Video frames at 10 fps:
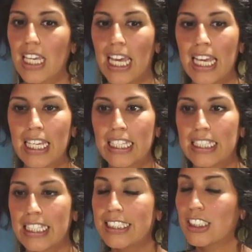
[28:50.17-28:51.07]
and
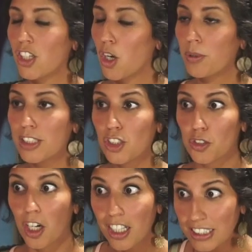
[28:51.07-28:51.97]
it's going
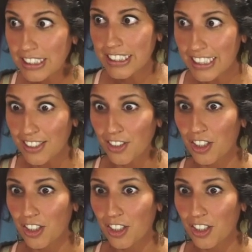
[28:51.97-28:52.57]
strong still.